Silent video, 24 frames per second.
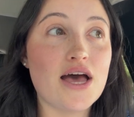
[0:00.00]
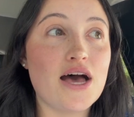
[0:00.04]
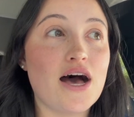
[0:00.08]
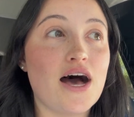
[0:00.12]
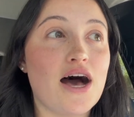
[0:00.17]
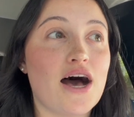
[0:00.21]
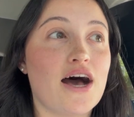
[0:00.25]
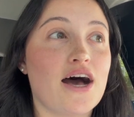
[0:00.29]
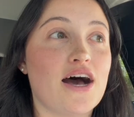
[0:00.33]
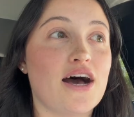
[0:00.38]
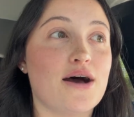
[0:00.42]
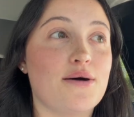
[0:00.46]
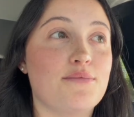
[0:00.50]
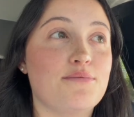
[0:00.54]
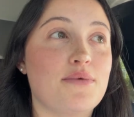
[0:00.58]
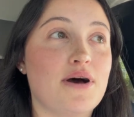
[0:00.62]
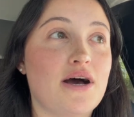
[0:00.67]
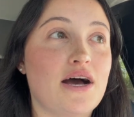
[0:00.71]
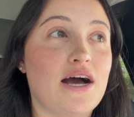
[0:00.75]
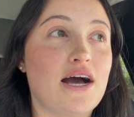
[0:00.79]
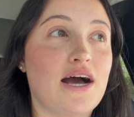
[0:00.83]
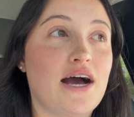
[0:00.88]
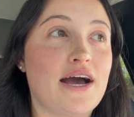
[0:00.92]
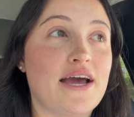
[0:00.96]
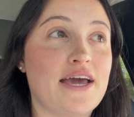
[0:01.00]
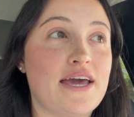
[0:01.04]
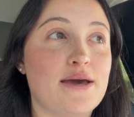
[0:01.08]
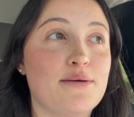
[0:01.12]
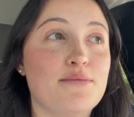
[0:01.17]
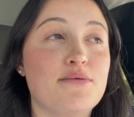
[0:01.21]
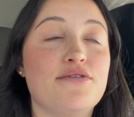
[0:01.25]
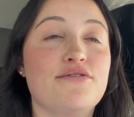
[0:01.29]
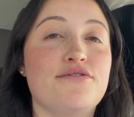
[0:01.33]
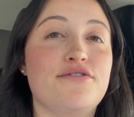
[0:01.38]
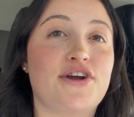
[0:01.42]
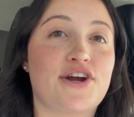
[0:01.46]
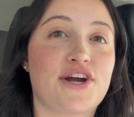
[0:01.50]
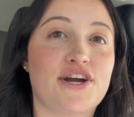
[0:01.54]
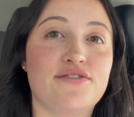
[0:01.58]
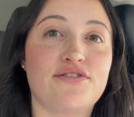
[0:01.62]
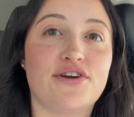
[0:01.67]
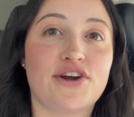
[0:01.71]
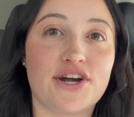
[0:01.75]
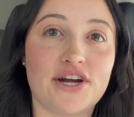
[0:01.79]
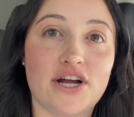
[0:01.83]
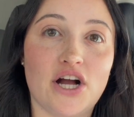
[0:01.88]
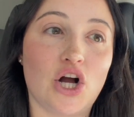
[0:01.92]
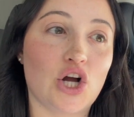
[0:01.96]
I am very,
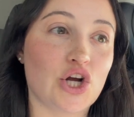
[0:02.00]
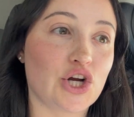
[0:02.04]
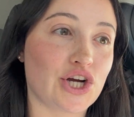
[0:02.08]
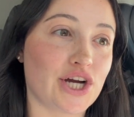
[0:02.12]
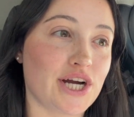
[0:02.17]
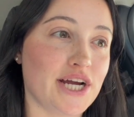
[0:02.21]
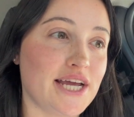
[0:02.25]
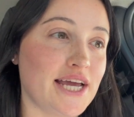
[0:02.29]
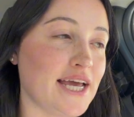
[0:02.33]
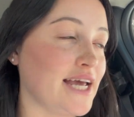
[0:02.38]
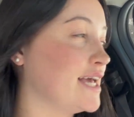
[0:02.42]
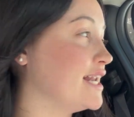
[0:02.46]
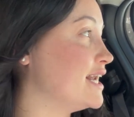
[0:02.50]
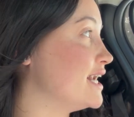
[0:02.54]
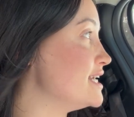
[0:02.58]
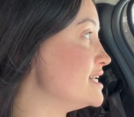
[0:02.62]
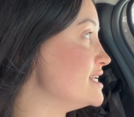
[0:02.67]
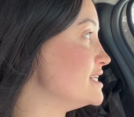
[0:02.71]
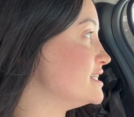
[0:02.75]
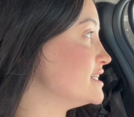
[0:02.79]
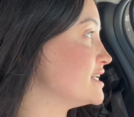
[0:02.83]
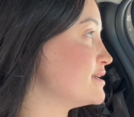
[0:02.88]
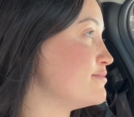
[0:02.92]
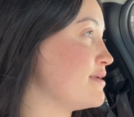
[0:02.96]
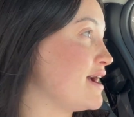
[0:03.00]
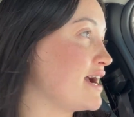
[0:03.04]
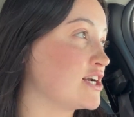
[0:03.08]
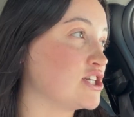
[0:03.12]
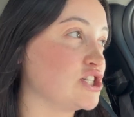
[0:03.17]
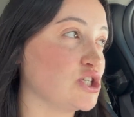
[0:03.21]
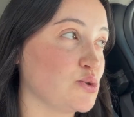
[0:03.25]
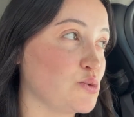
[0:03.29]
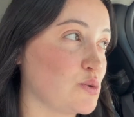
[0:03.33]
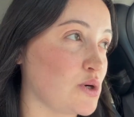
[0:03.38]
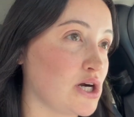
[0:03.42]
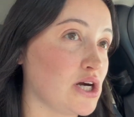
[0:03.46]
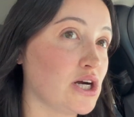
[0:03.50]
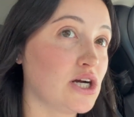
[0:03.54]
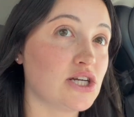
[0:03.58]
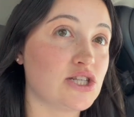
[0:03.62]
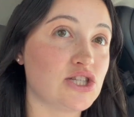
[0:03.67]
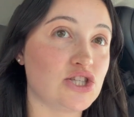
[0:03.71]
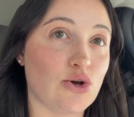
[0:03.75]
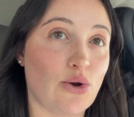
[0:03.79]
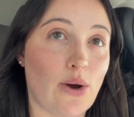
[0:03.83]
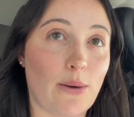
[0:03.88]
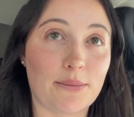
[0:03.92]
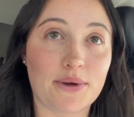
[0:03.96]
very hungry, and I need to get back to work,
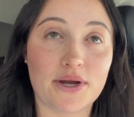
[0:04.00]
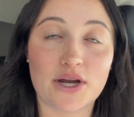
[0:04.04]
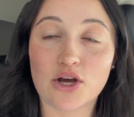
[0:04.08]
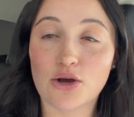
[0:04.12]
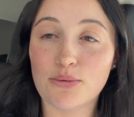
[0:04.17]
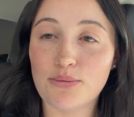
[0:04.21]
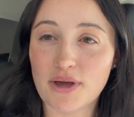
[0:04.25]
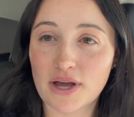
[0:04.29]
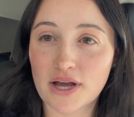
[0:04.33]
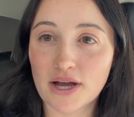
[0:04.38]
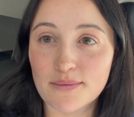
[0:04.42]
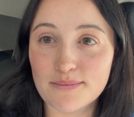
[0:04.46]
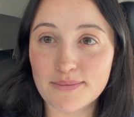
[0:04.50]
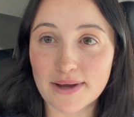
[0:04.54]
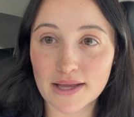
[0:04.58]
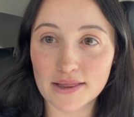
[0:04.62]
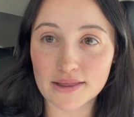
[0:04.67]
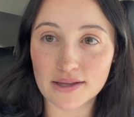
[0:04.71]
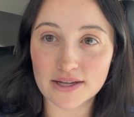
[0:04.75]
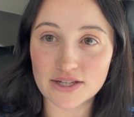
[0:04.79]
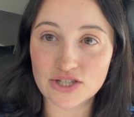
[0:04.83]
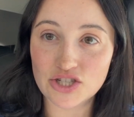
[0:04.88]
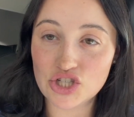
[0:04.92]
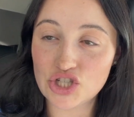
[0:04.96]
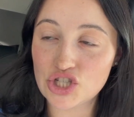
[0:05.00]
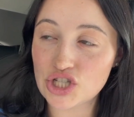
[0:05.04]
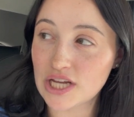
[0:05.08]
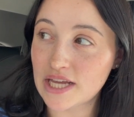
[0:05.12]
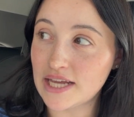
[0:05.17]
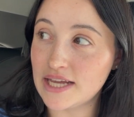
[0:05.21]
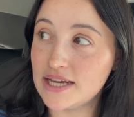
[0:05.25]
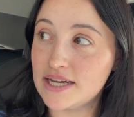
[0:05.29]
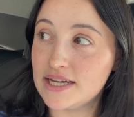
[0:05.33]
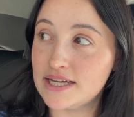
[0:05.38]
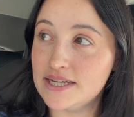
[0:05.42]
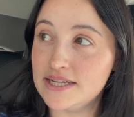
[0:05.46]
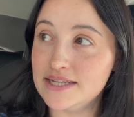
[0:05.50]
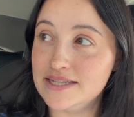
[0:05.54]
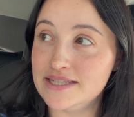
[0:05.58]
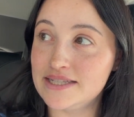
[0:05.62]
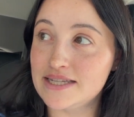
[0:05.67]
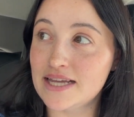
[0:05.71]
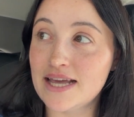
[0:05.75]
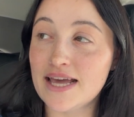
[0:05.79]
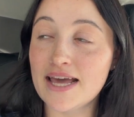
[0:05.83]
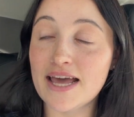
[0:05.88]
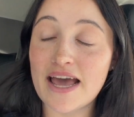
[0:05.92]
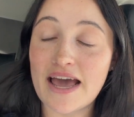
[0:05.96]
so I'm gonna go pick up my lunch and
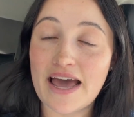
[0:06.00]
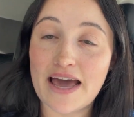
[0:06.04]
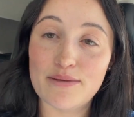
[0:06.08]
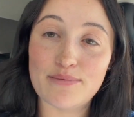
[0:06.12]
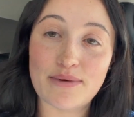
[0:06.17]
head